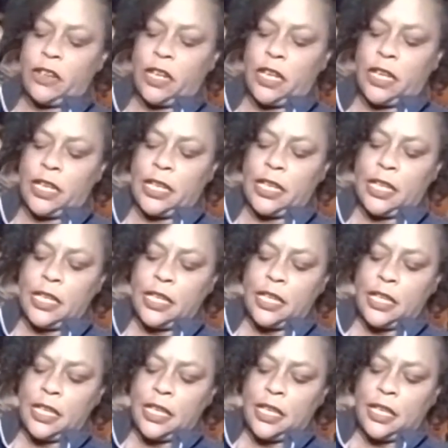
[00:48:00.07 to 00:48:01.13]
on
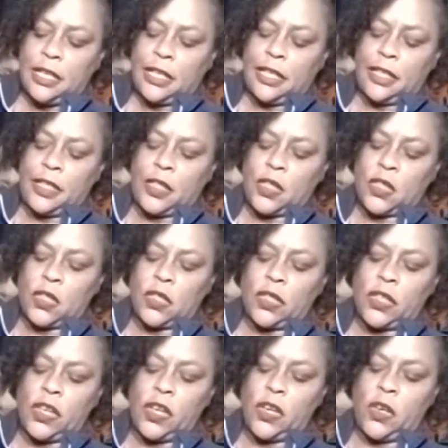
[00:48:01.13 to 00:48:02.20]
and
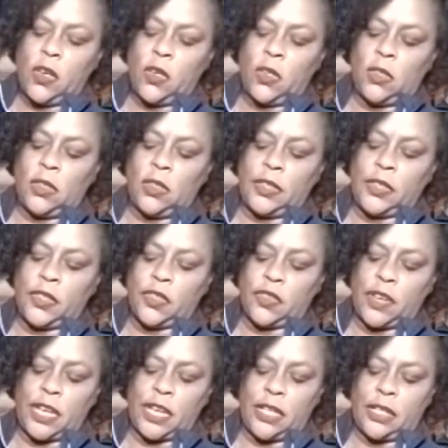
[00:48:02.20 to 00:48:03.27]
slowly
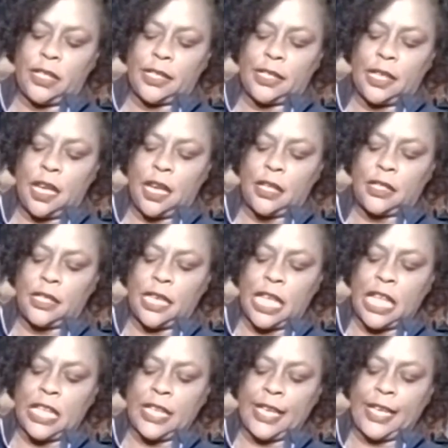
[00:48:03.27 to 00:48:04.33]
strain this
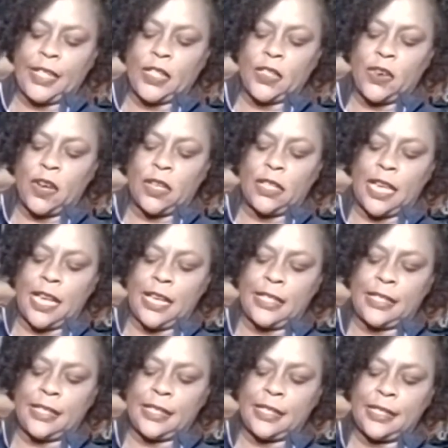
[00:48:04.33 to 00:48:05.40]
cocktail into our glass.